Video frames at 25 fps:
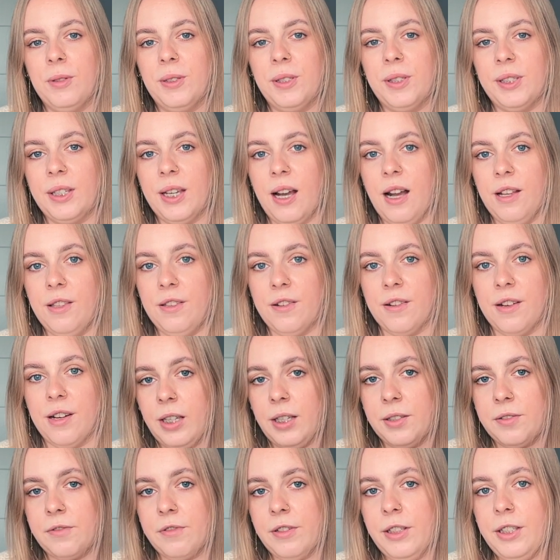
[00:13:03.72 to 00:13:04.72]
scanner.
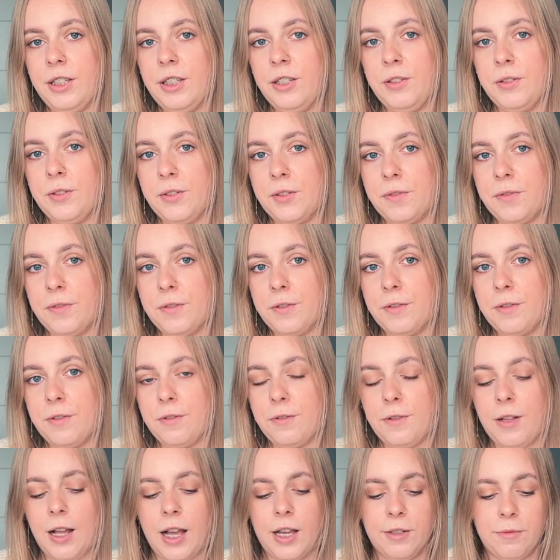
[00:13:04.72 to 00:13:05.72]
It's really
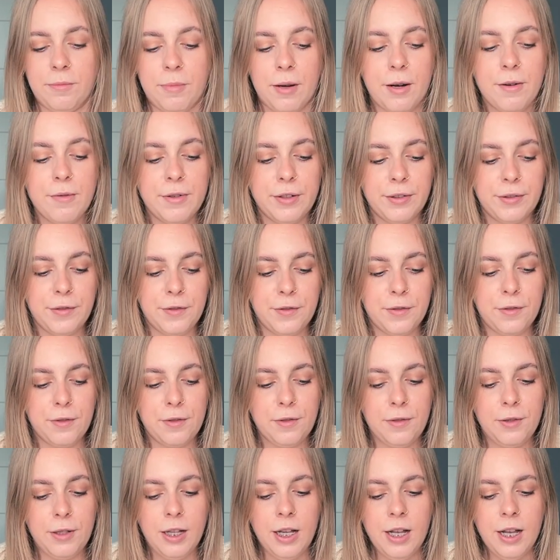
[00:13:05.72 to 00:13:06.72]
useful and
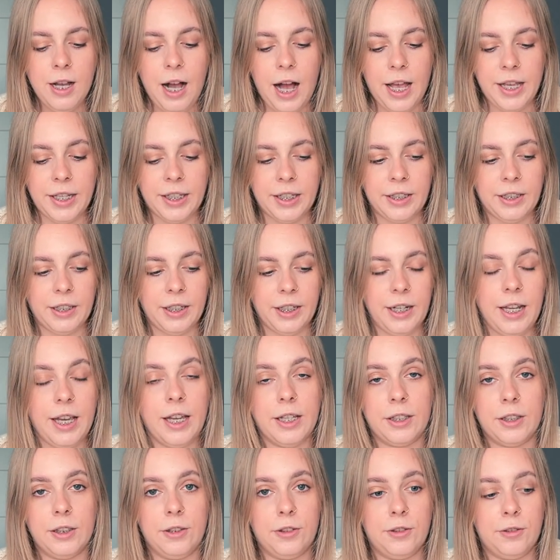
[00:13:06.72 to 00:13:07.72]
powerful. I can
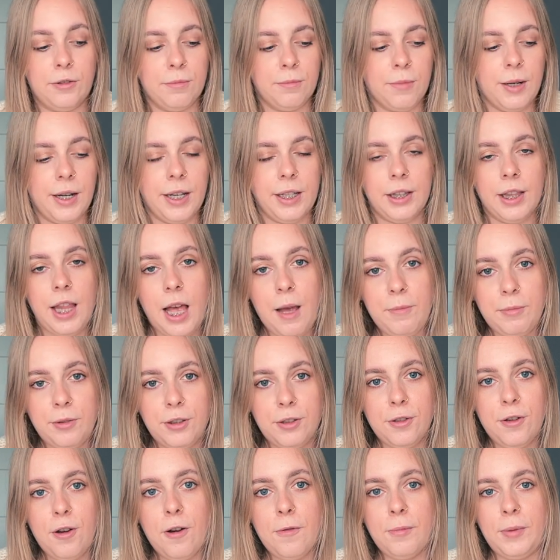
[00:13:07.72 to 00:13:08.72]
connect it to my
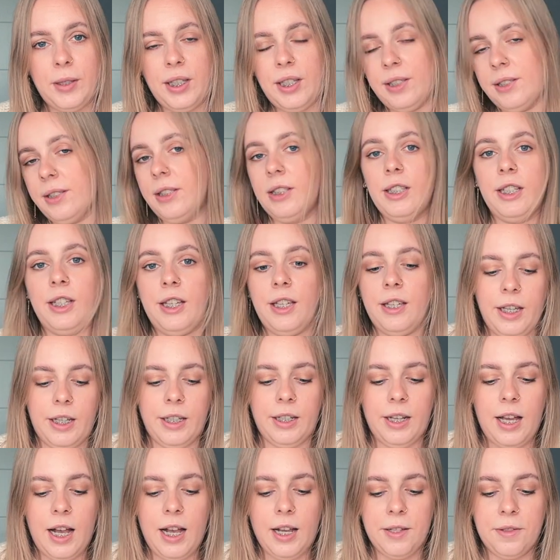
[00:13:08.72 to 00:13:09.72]
laptop easily.
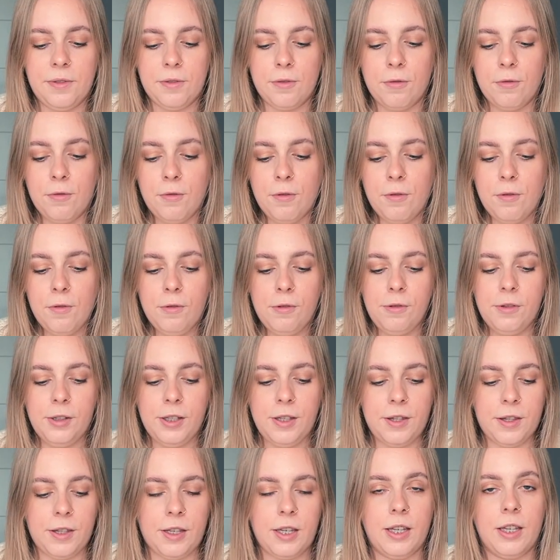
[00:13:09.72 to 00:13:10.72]
It has all
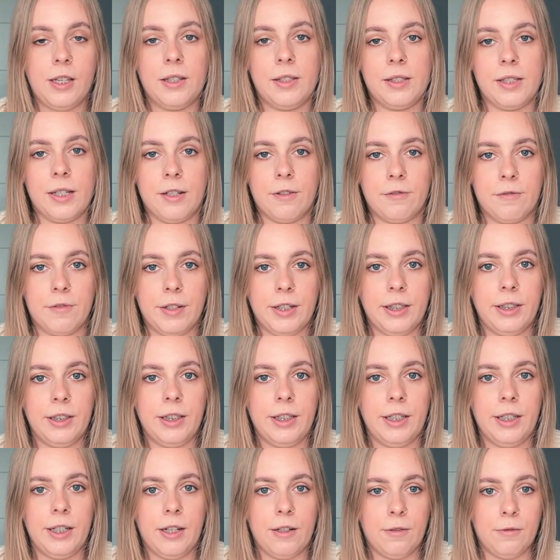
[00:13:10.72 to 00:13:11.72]
the things
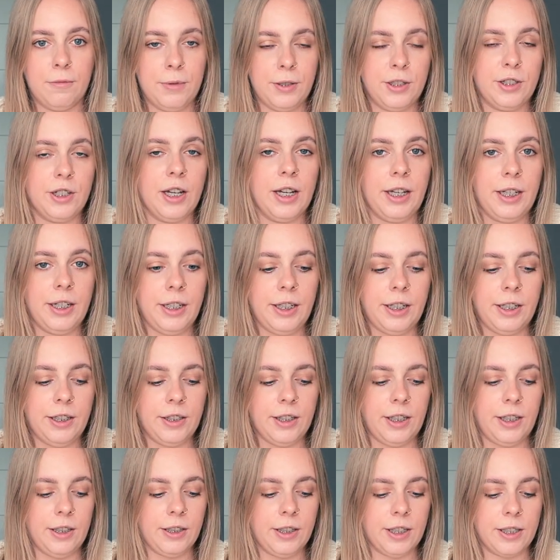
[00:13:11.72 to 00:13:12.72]
really which I
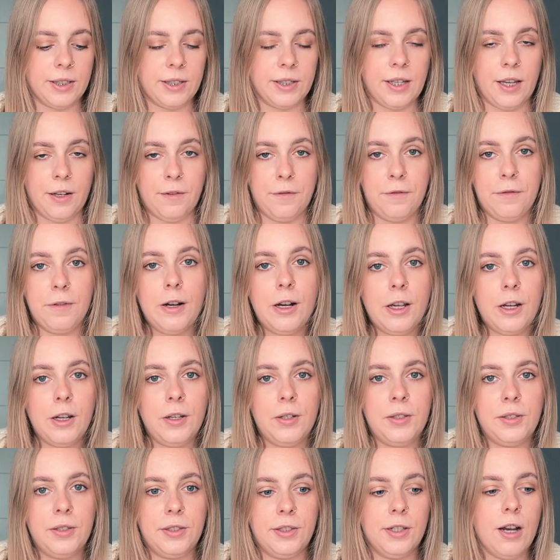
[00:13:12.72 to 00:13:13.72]
need. It can scan
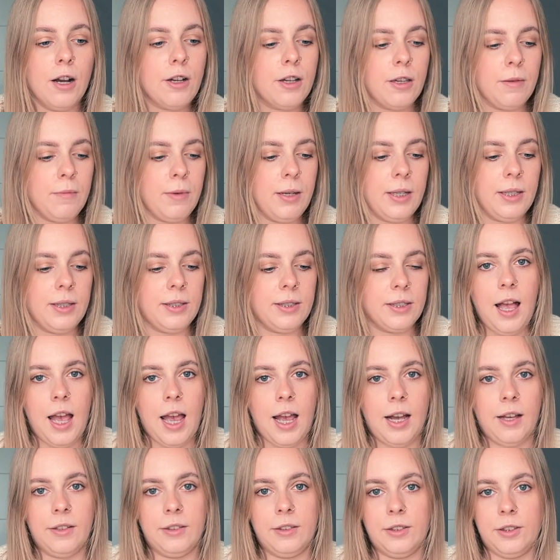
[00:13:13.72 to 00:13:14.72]
photos, documents,
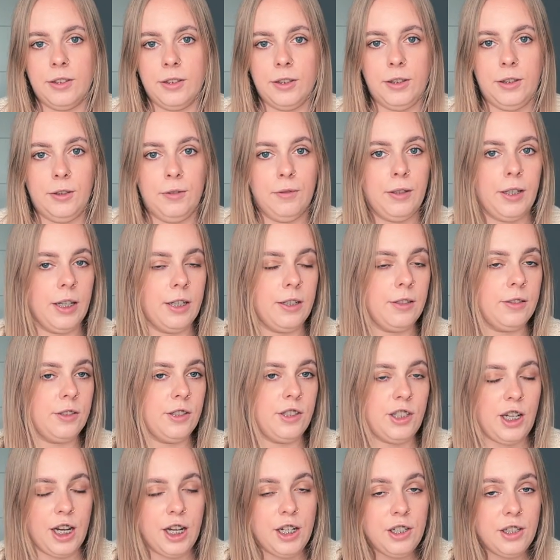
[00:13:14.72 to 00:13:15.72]
and you
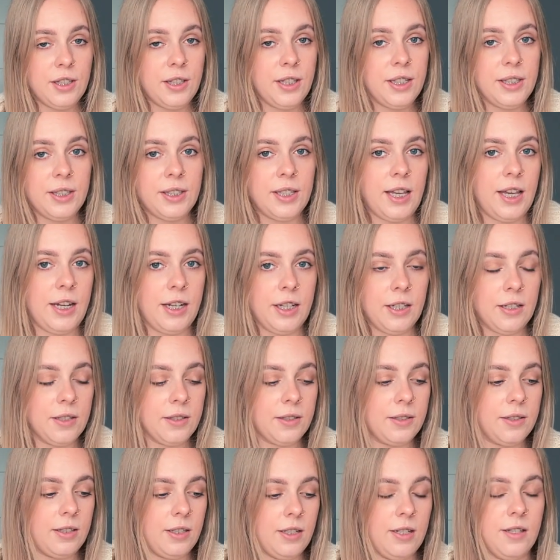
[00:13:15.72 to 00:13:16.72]
can change the
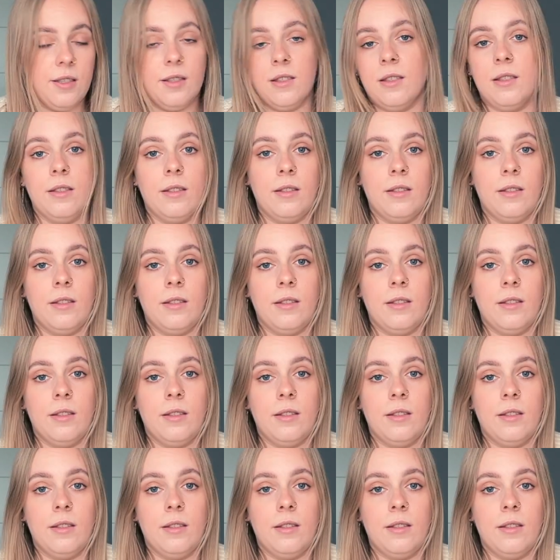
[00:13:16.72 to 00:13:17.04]
settings in